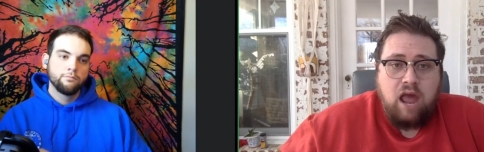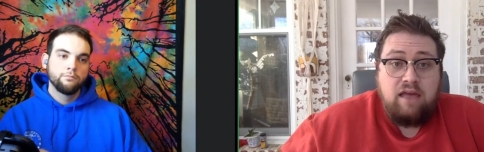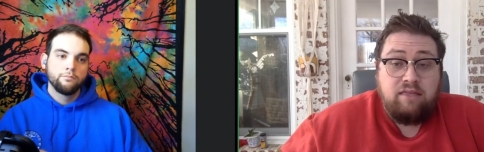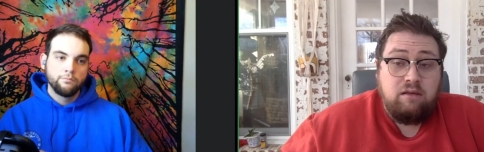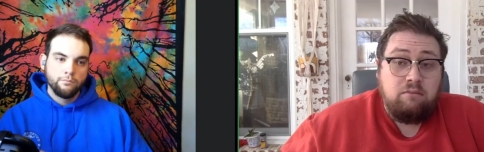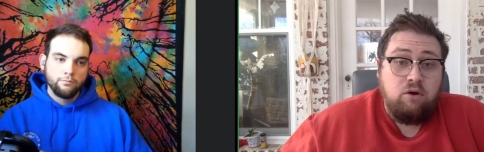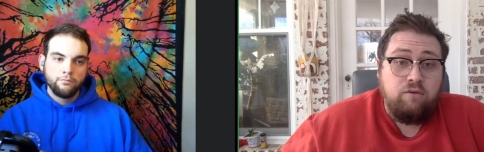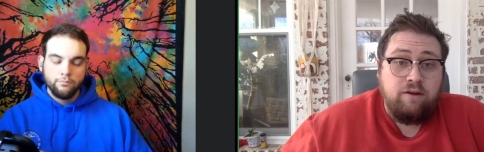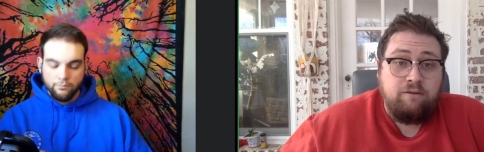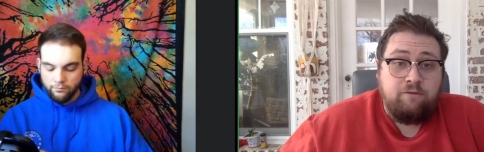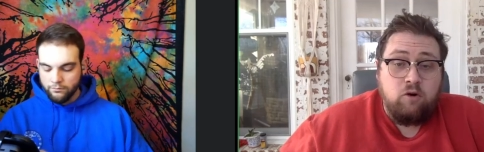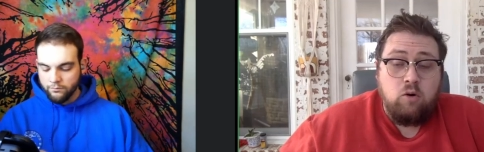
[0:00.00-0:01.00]
Speaker 1: and then
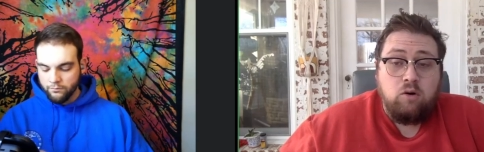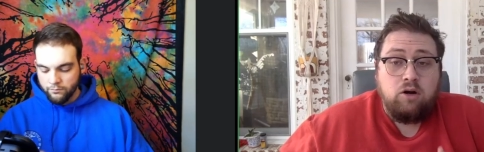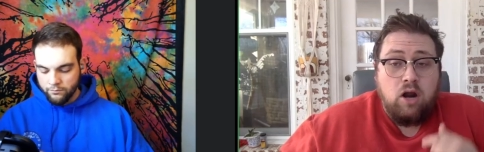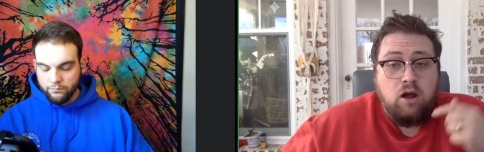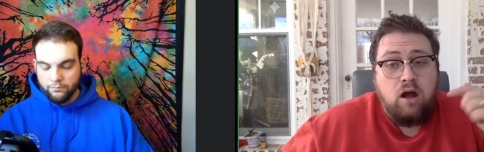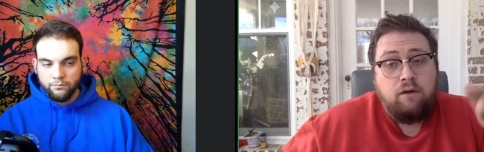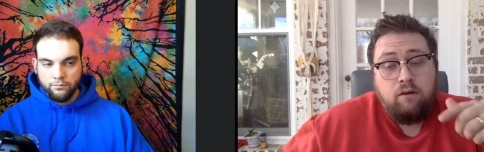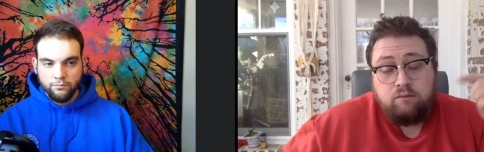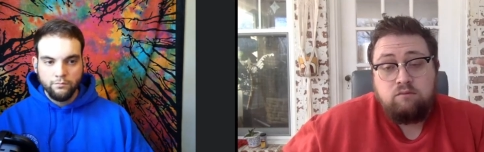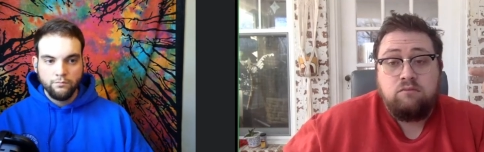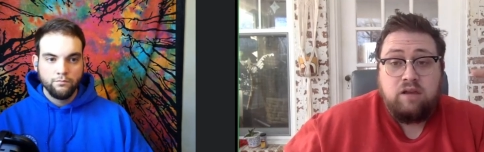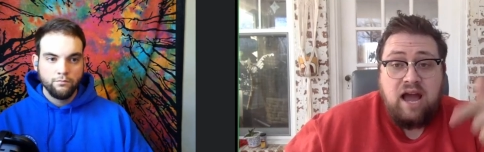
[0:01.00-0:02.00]
moving forward,
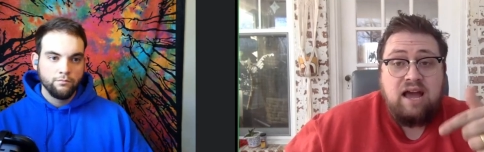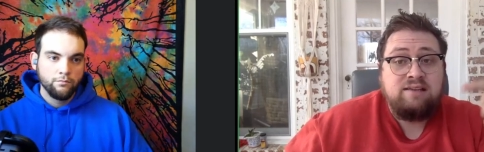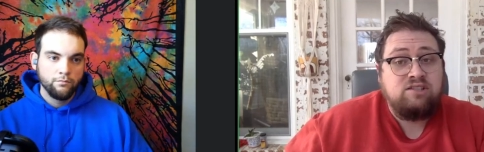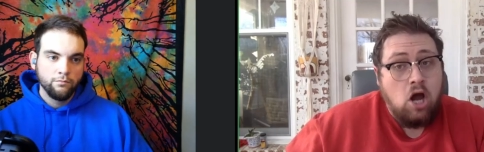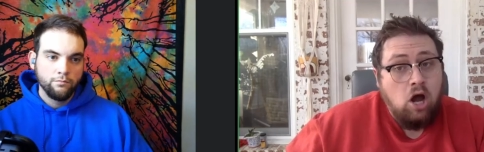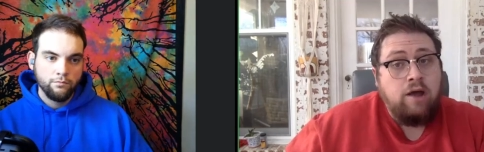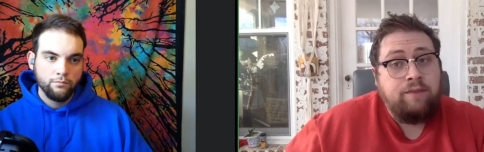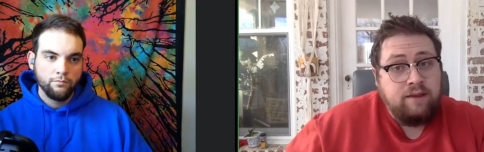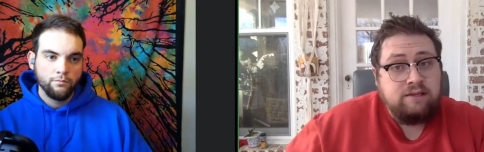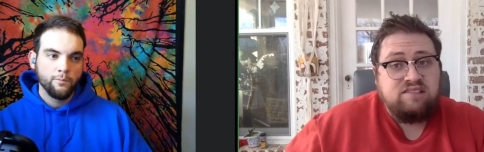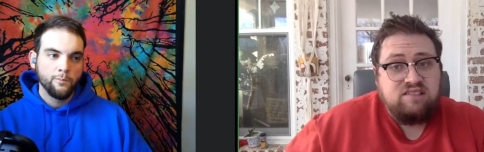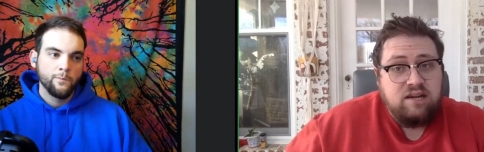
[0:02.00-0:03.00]
guys on
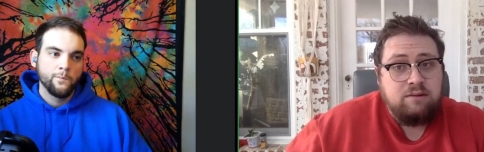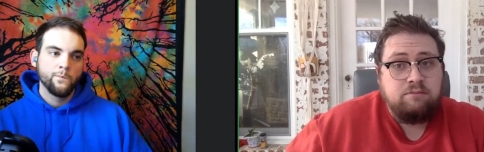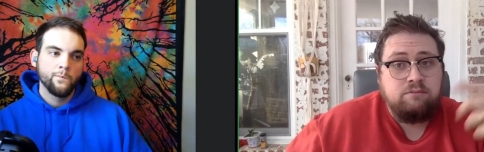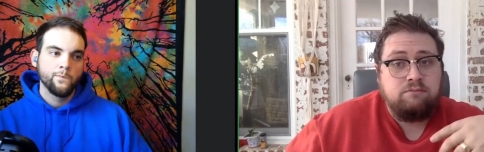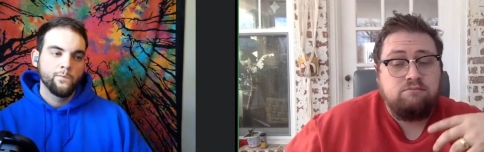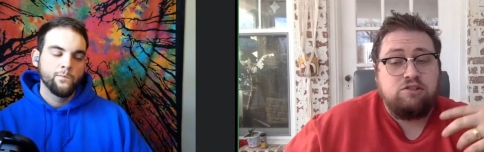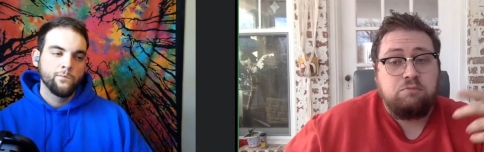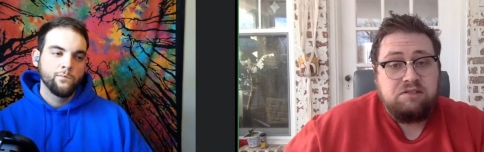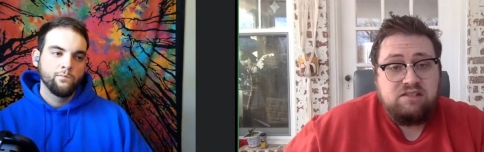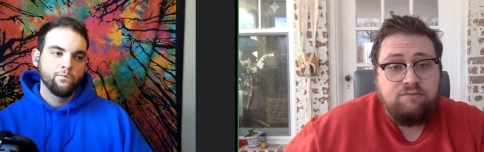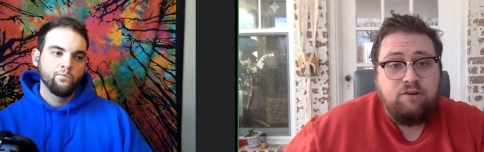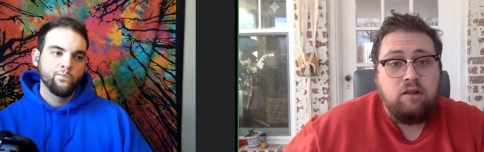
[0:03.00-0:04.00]
this team
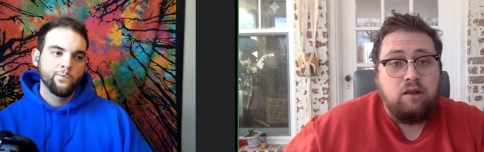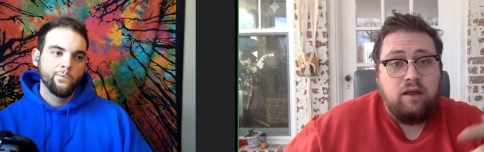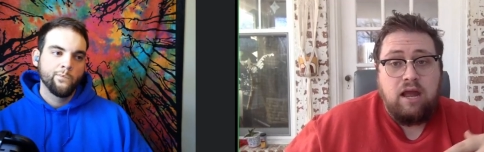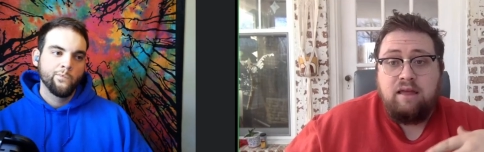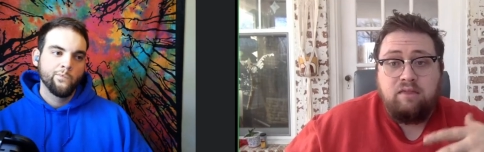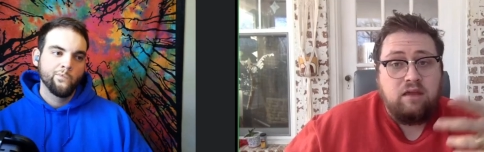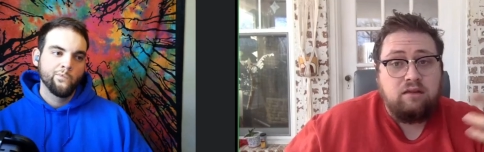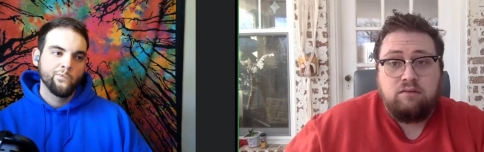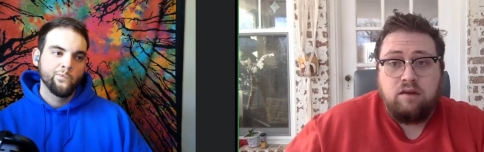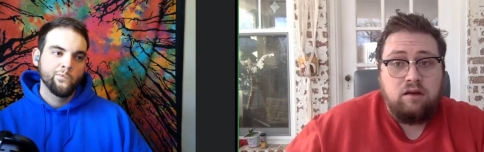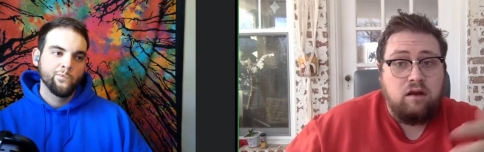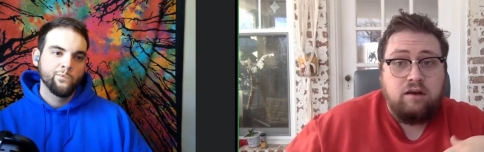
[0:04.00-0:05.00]
specifically. I
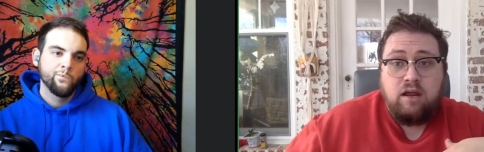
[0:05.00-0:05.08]
think that